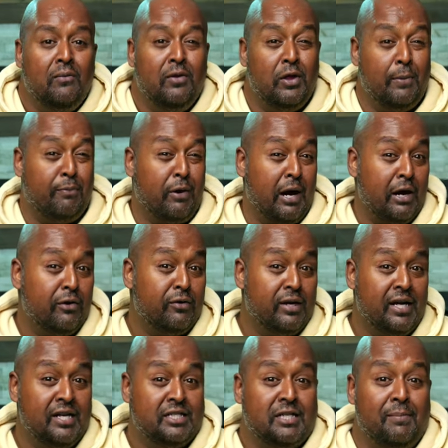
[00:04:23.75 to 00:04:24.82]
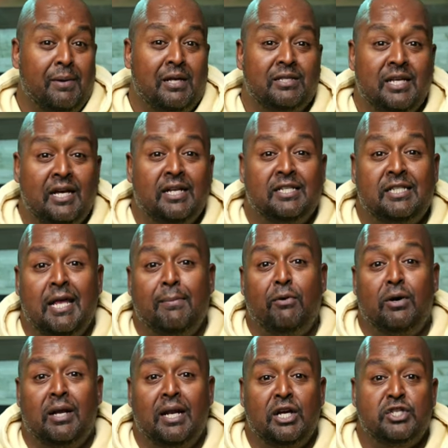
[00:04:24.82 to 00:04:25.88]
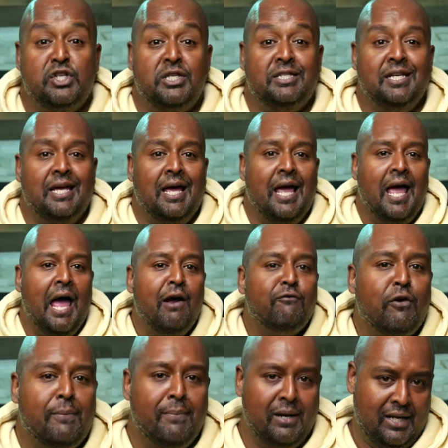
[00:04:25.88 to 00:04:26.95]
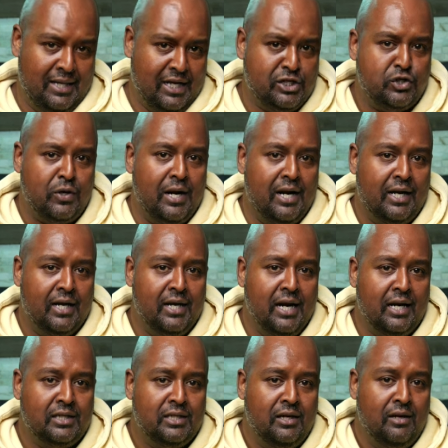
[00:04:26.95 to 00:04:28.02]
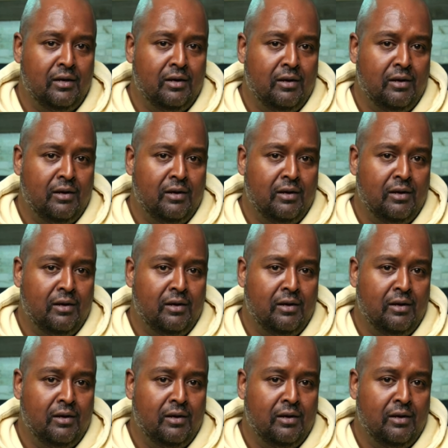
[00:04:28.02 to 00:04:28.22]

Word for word: when their priority is to maintain a stable connection to everybody that's trying to connect?